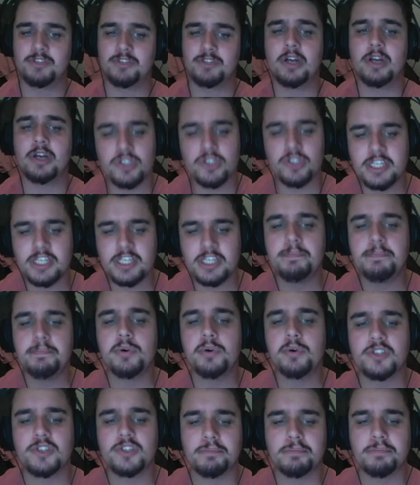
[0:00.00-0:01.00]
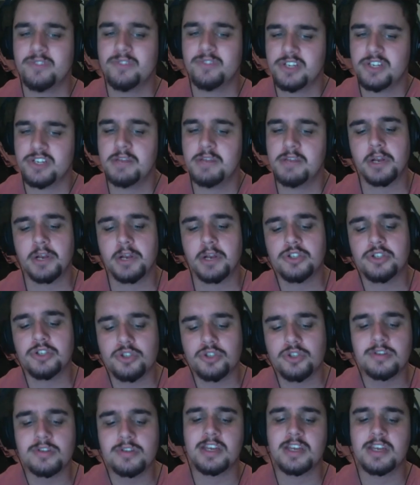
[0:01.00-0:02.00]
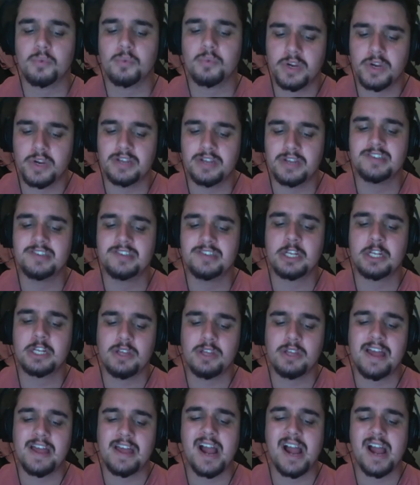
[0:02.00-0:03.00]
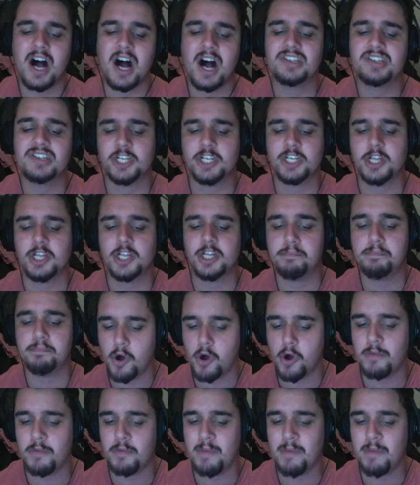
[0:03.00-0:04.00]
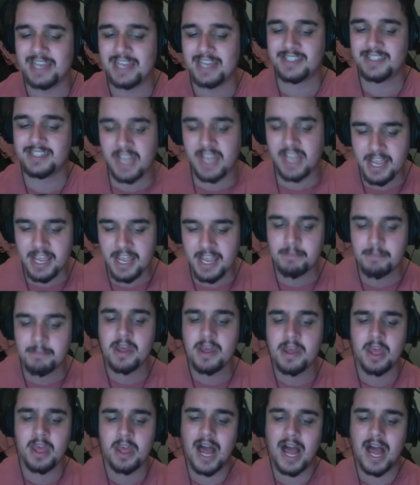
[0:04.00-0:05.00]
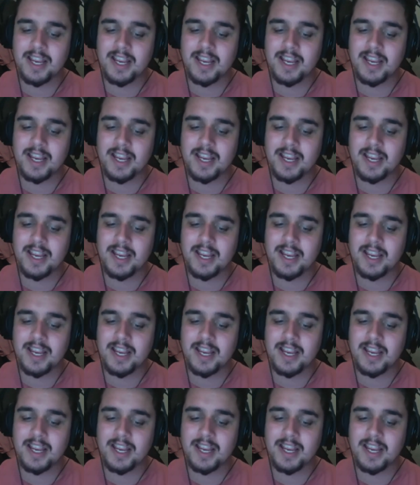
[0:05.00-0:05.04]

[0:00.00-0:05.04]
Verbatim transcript: So I do think the Bulldogs improved this year, but I do think realistically they are still a bottom 8 team.